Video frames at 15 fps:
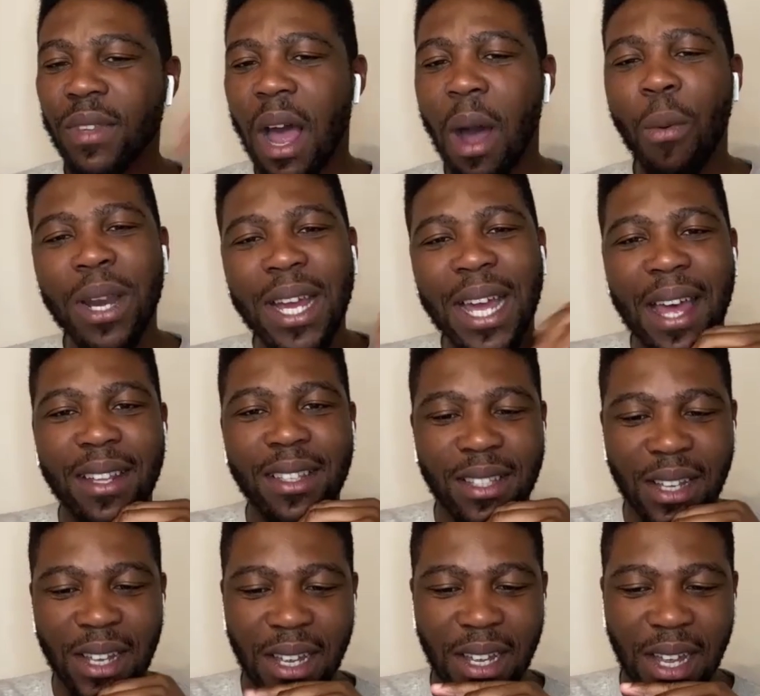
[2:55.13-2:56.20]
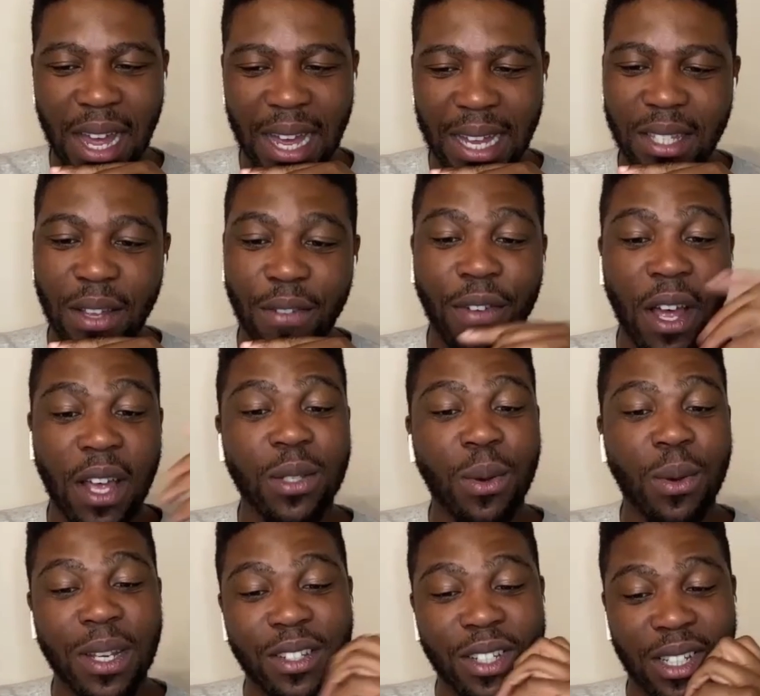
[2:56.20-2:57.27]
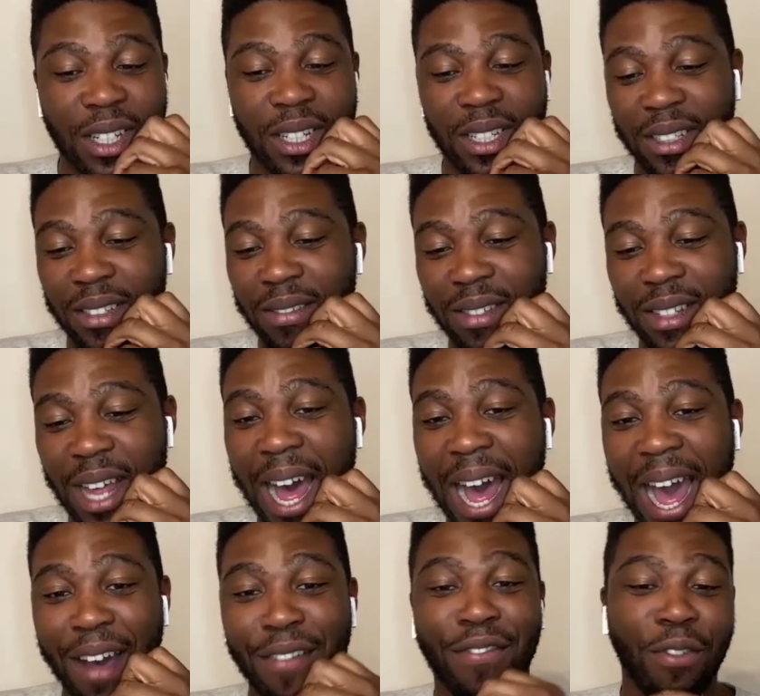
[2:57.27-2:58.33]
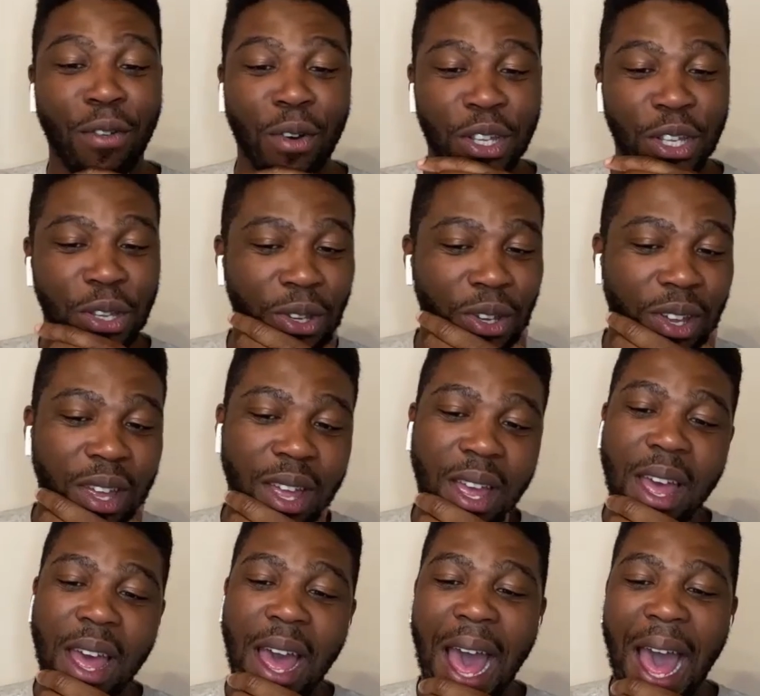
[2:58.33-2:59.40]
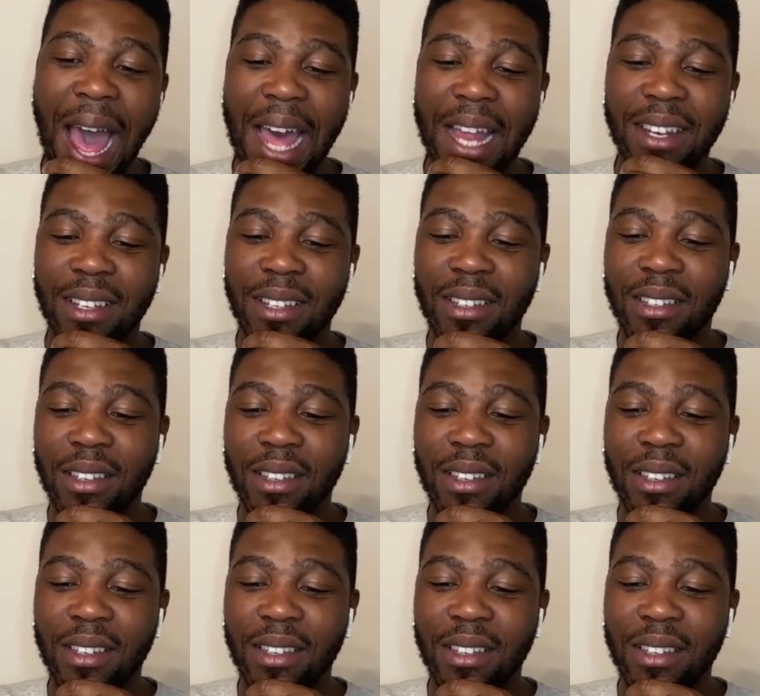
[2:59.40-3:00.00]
want to get into, I guess, the first question that I have for you. And